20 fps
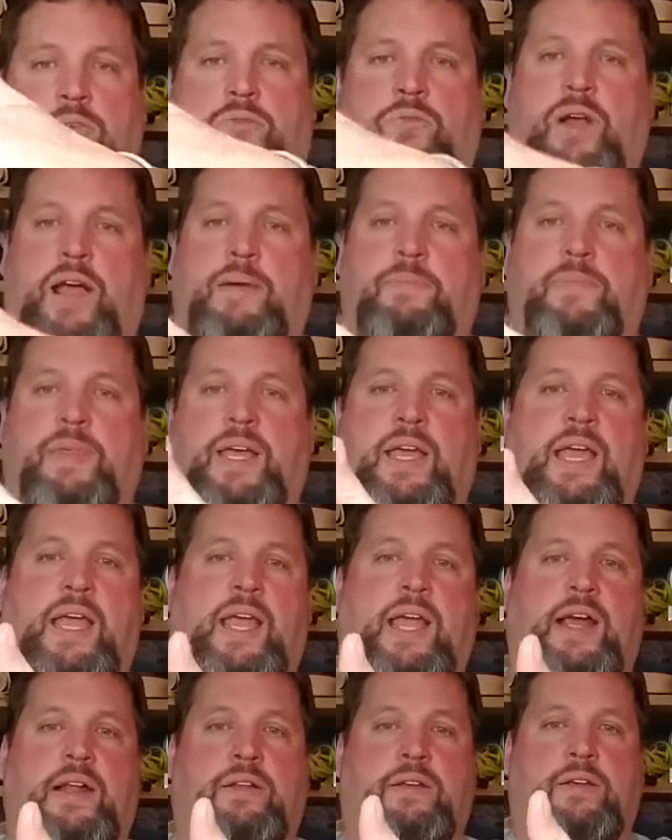grab the
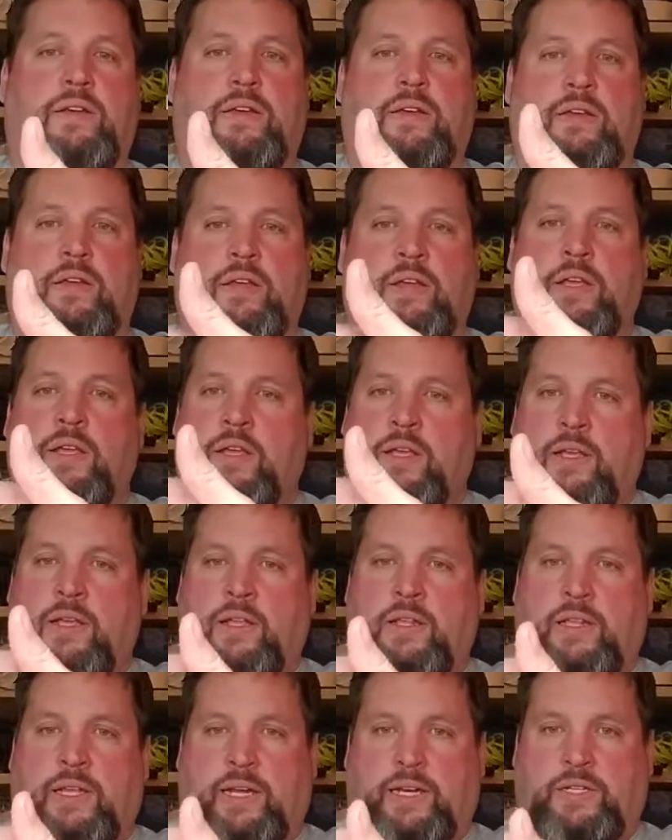hand
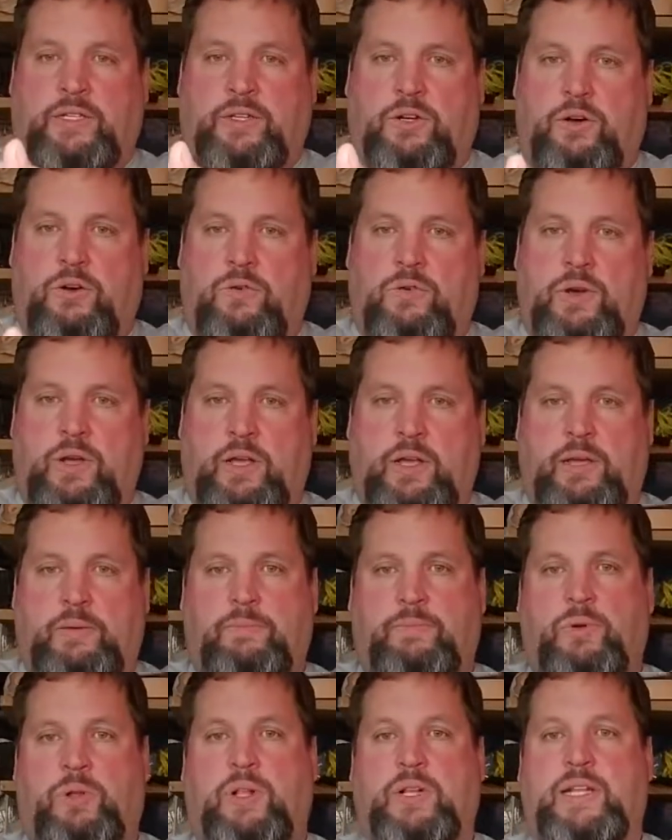like so,
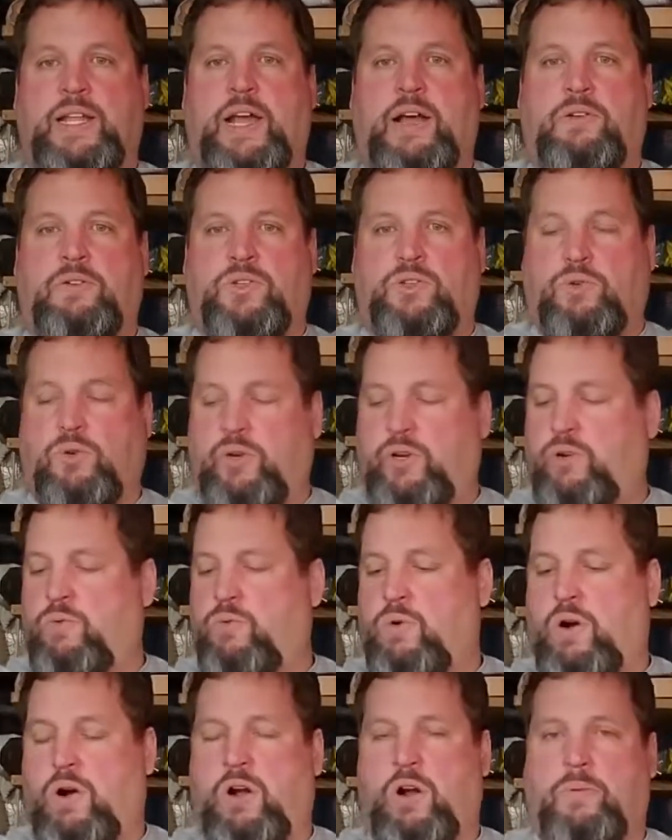pull it down toward
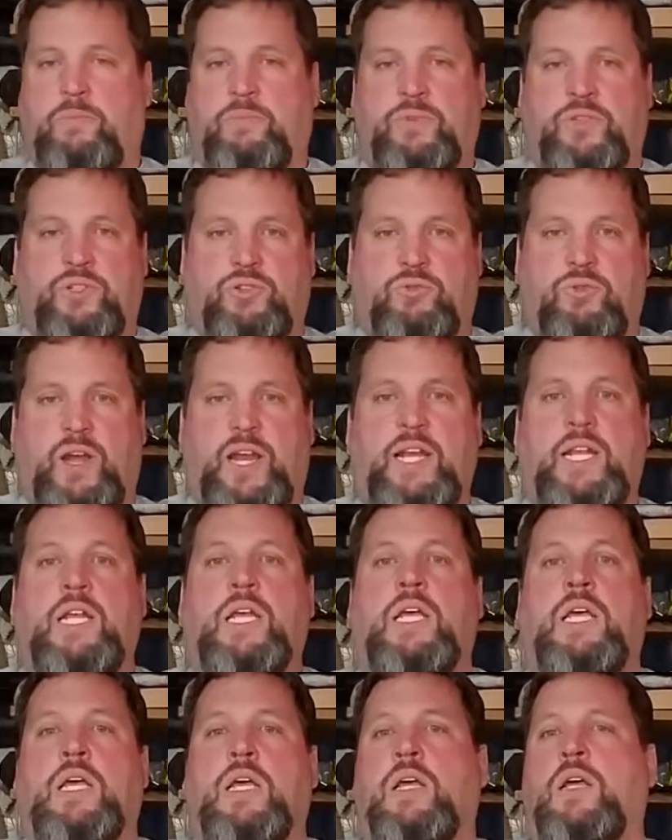you, arm straight.
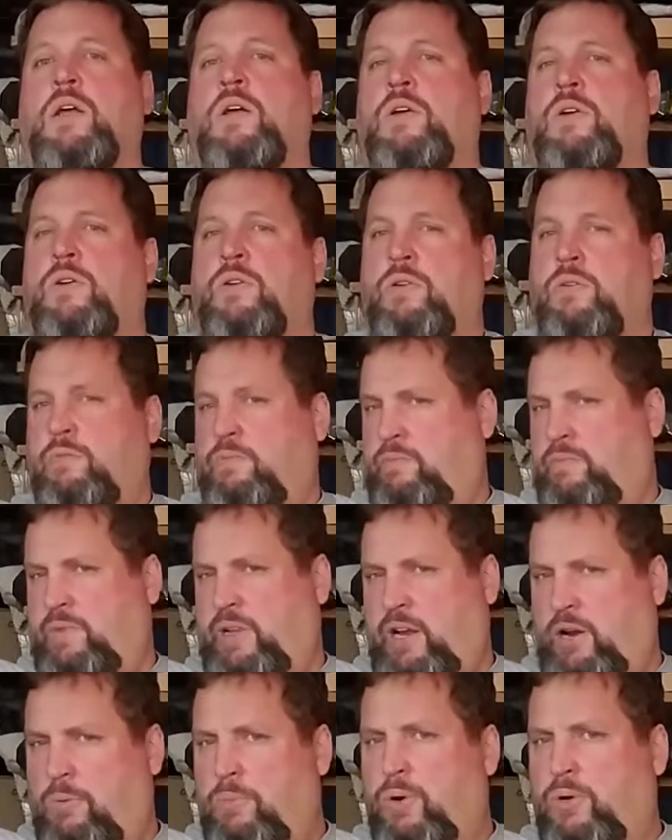
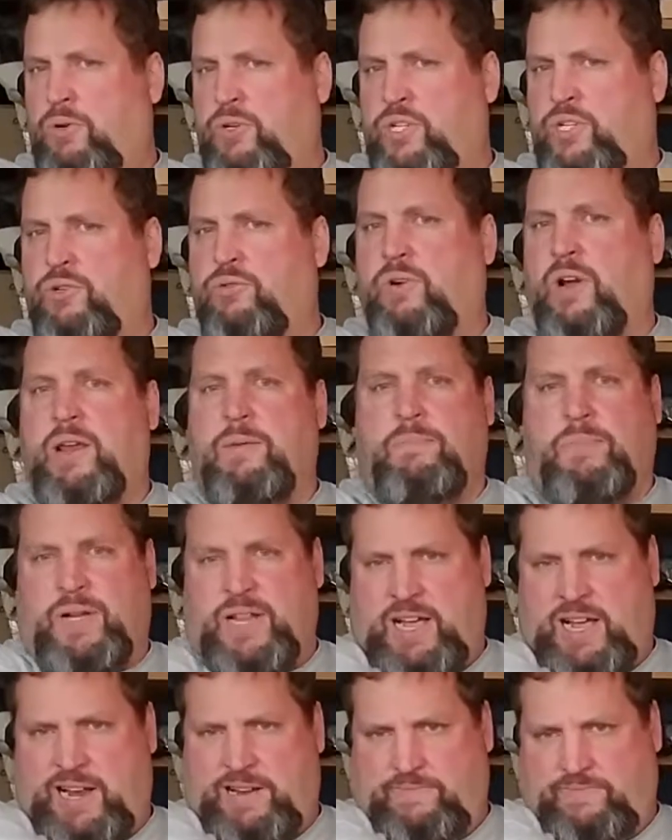Elbow is straight but
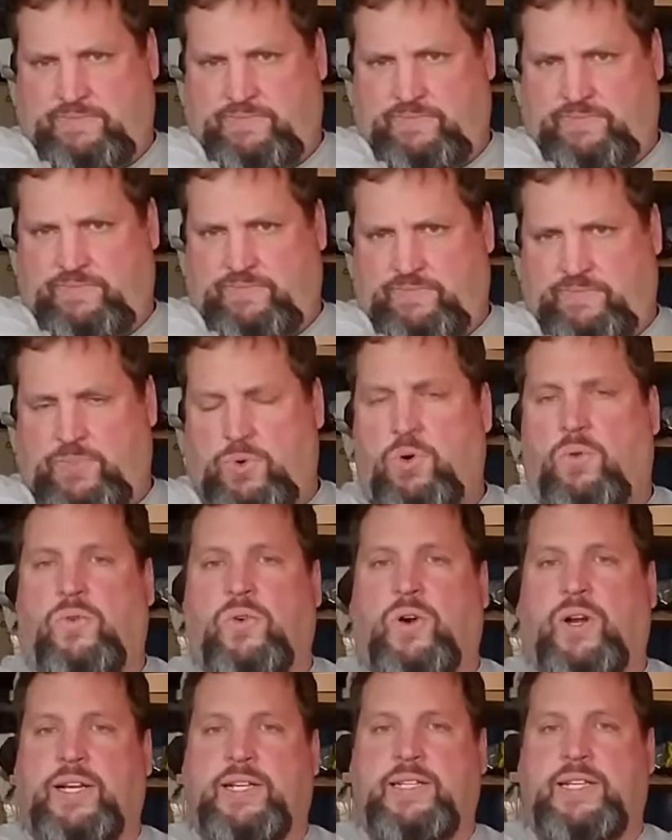not
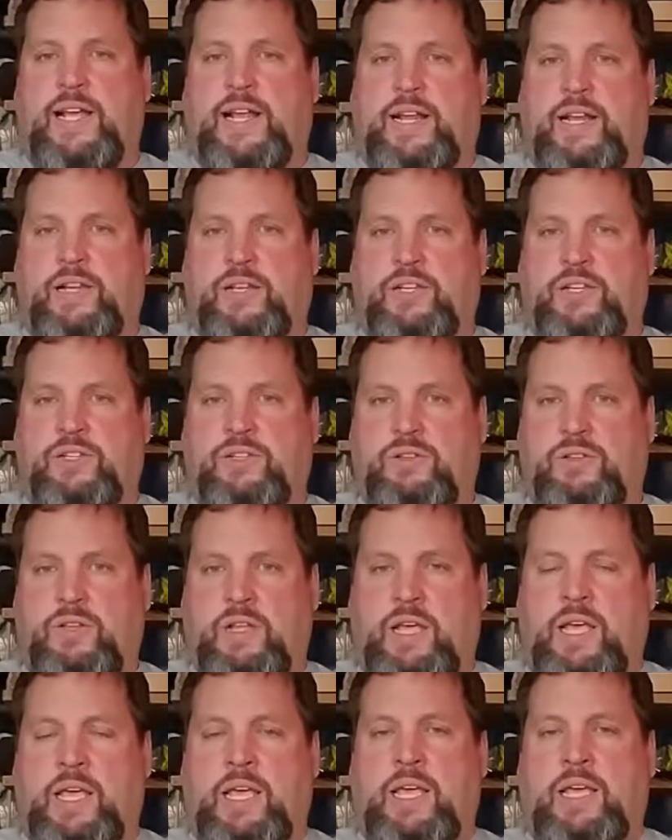overextended, just
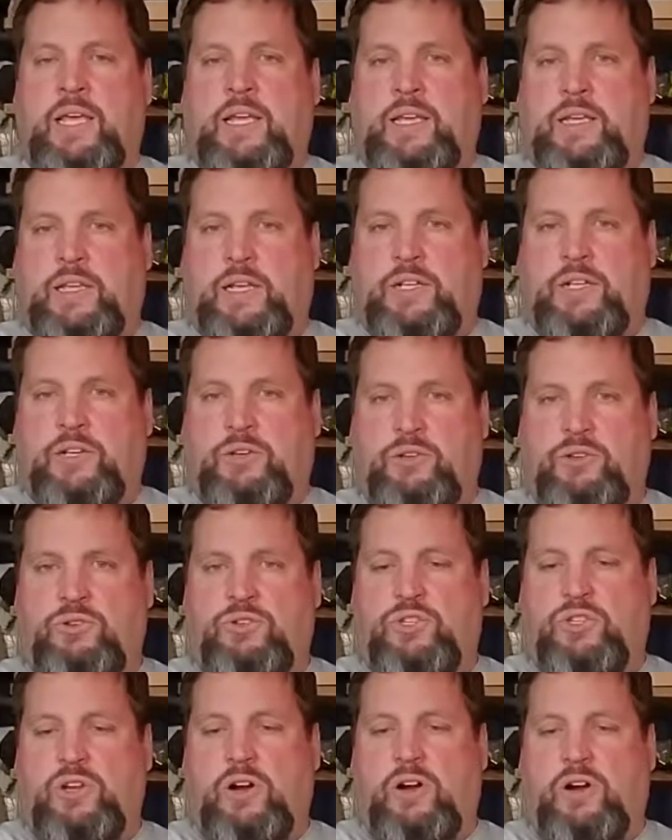until you
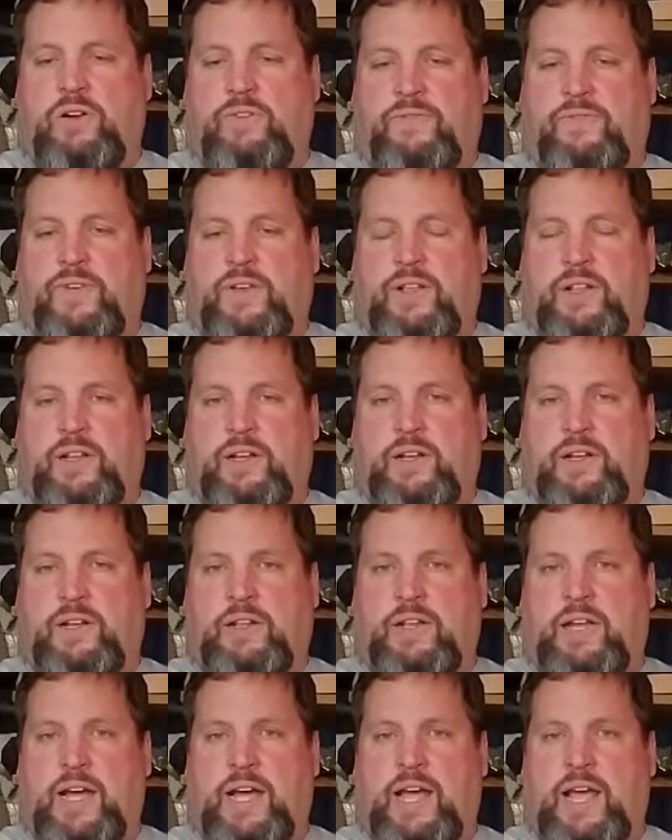start feeling a
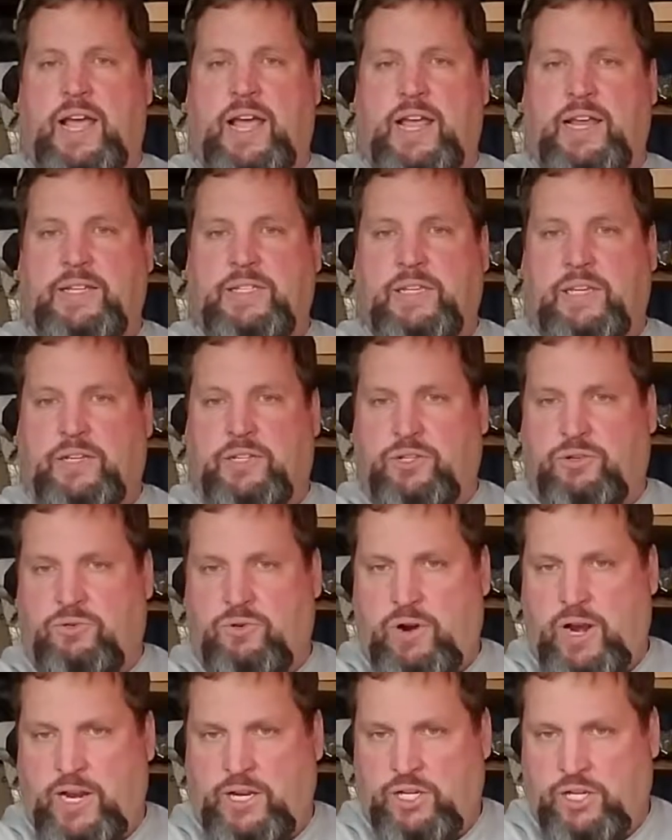nice
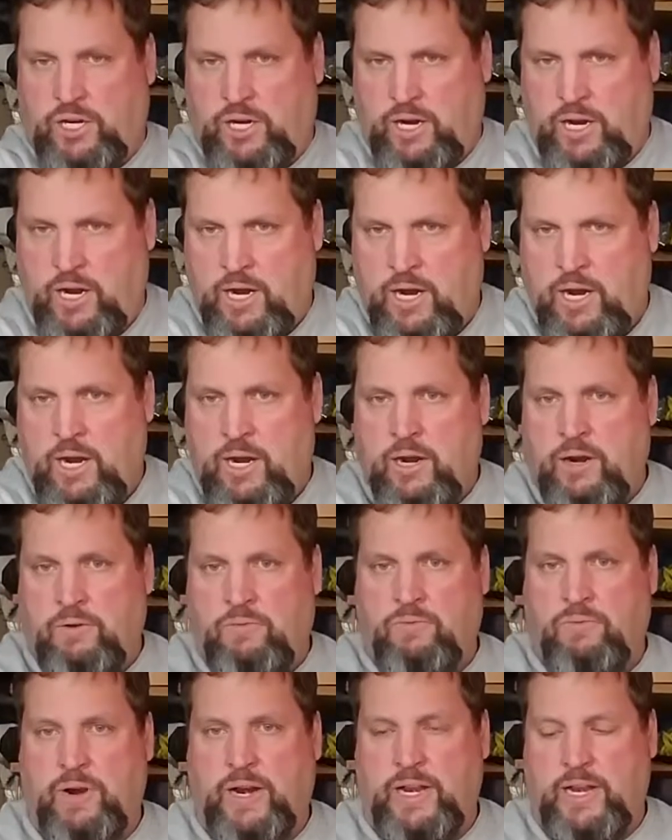stretch
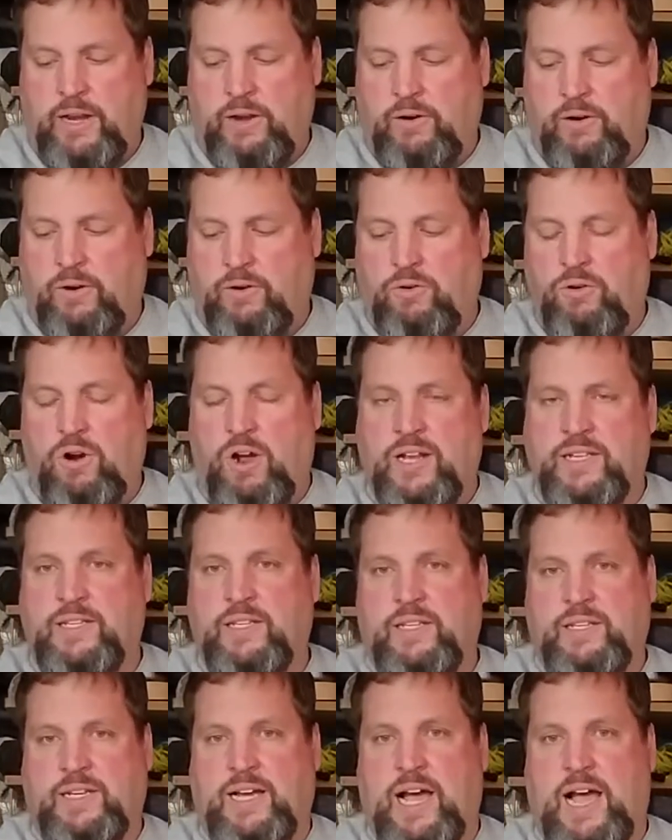right here across
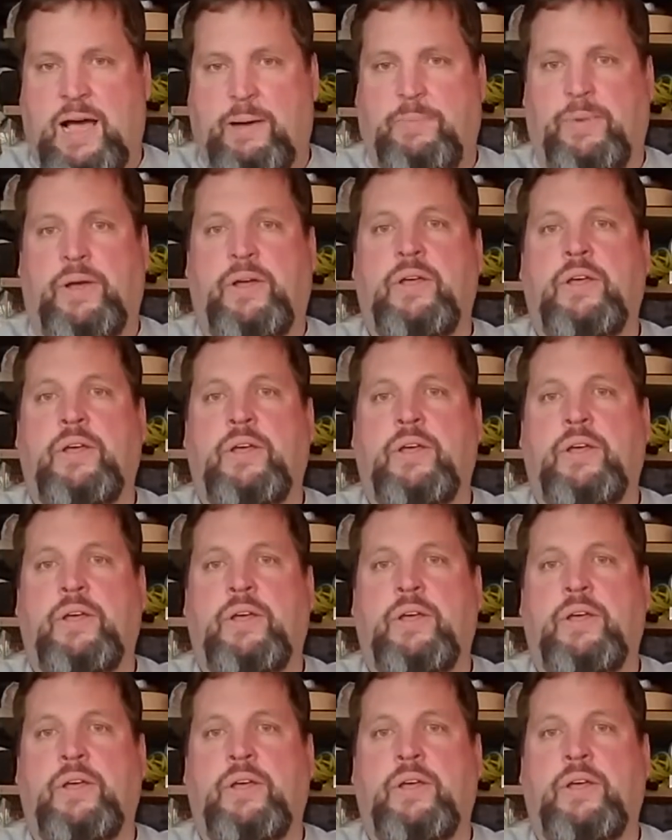the top